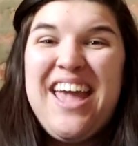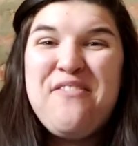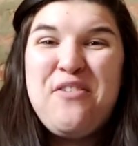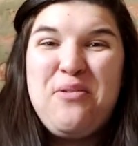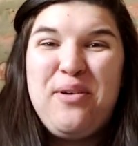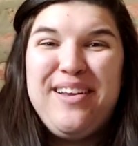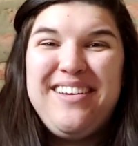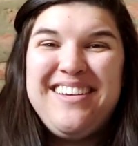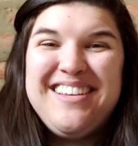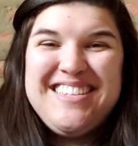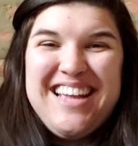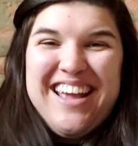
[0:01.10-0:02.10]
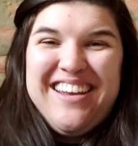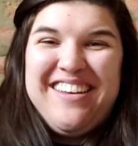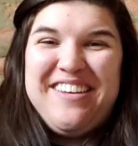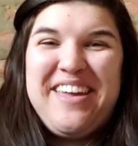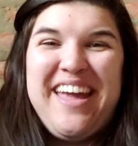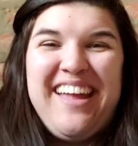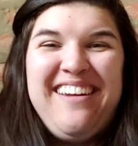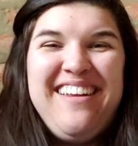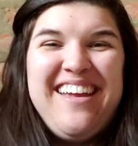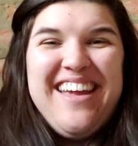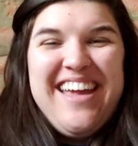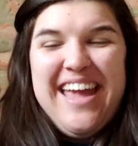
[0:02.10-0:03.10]
everyone, it's Hannah again,
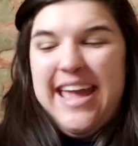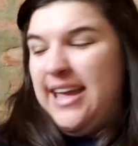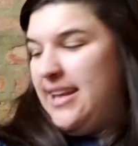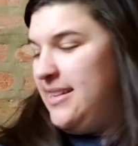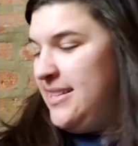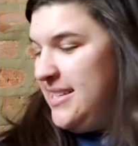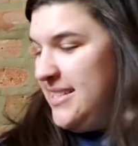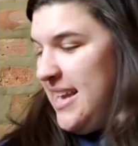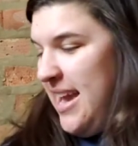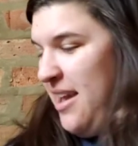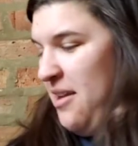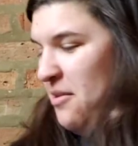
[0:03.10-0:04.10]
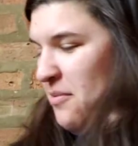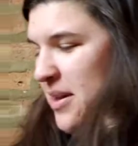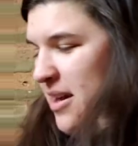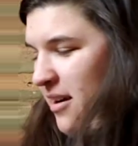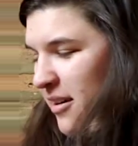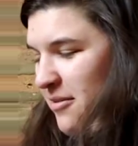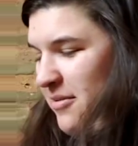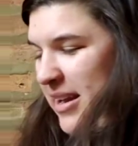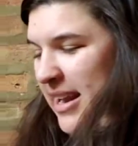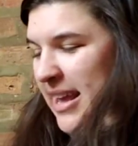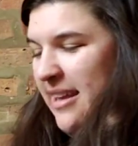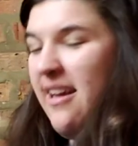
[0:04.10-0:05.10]
and today we are
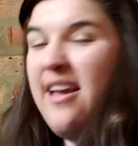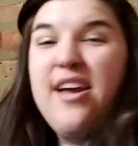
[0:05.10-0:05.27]
reading